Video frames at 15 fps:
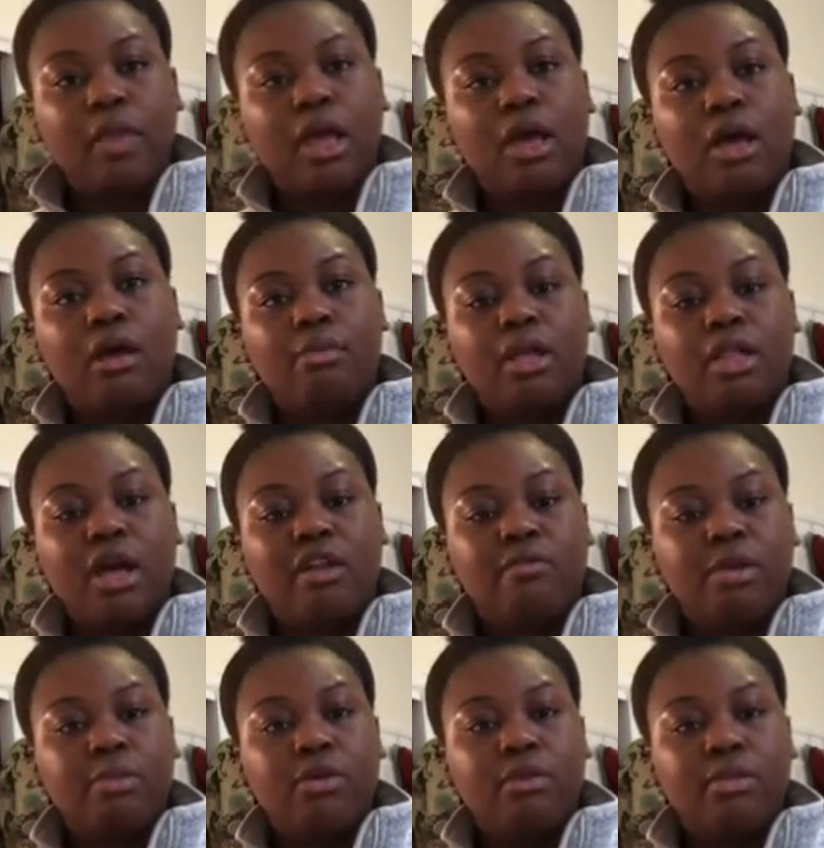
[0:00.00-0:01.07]
A lot
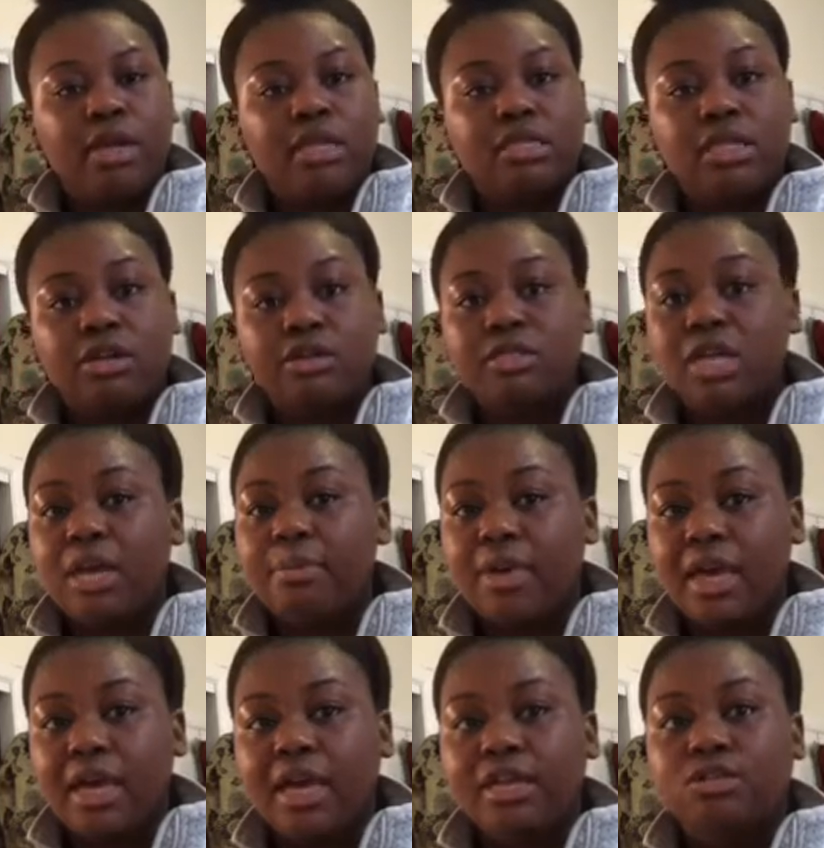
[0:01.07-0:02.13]
of people in medicine are type
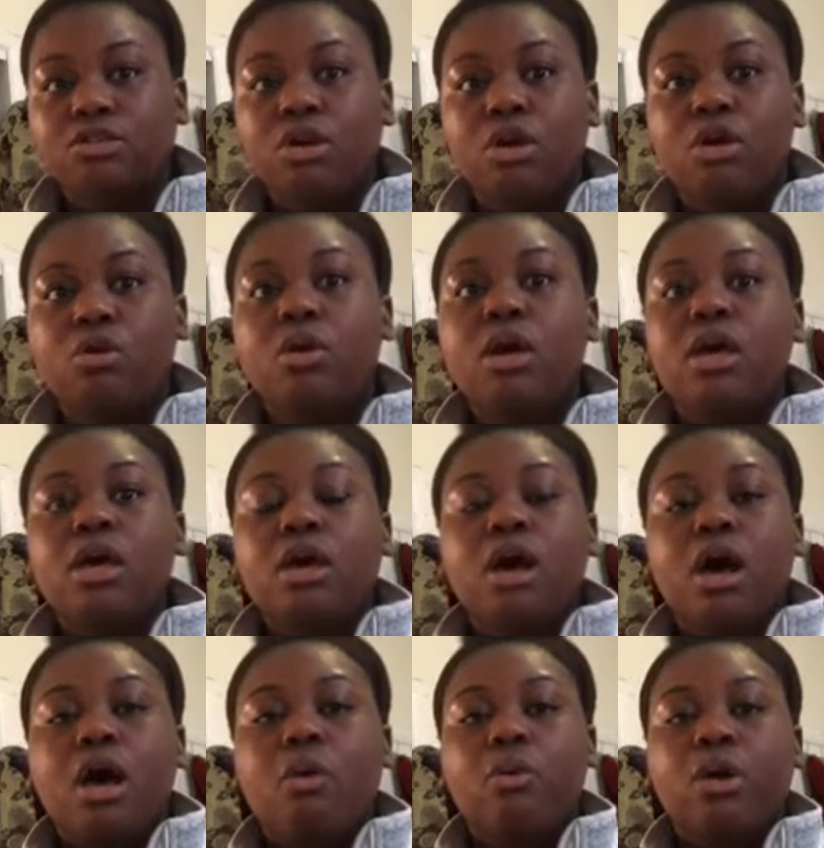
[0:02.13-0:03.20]
A, so
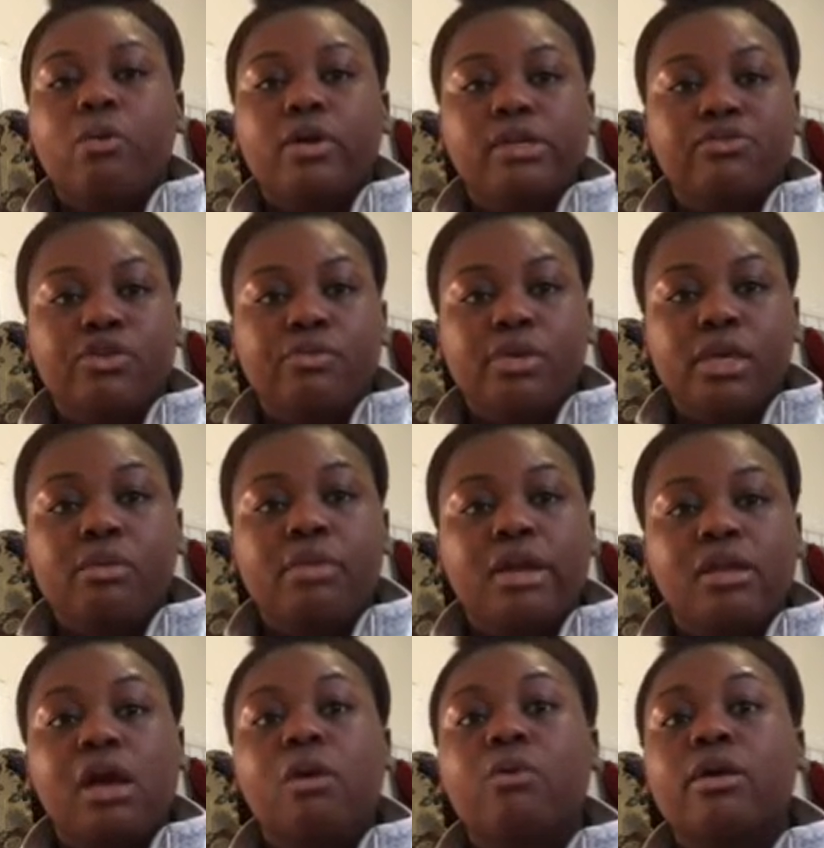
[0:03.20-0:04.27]
what works for me
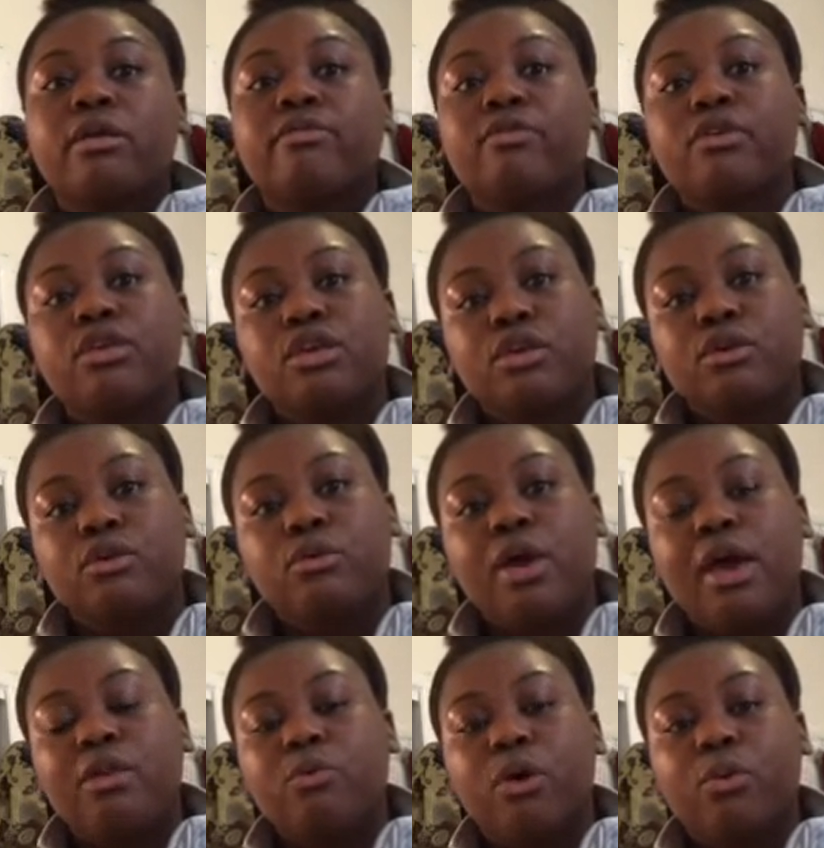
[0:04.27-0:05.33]
might not work for you,
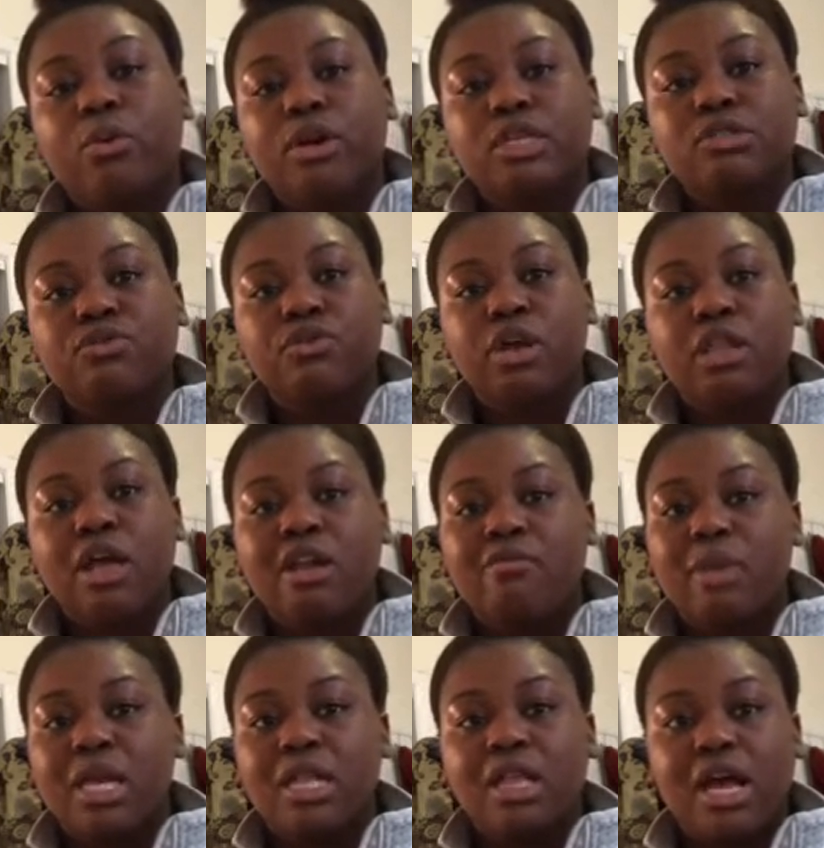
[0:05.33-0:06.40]
and what works for a lot
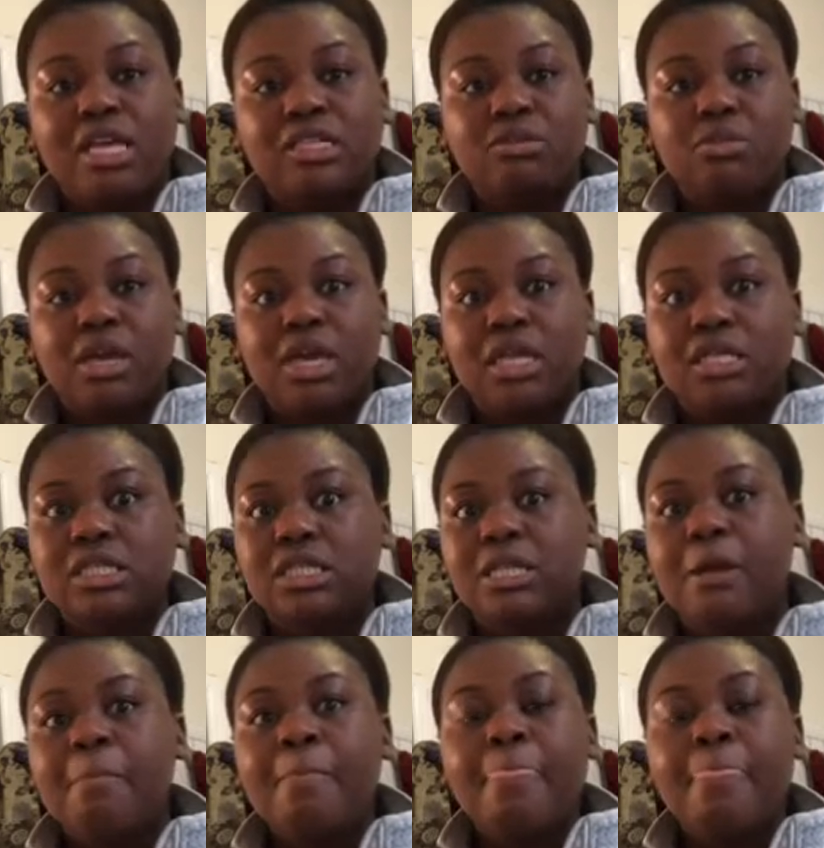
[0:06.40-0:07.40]
of my classmates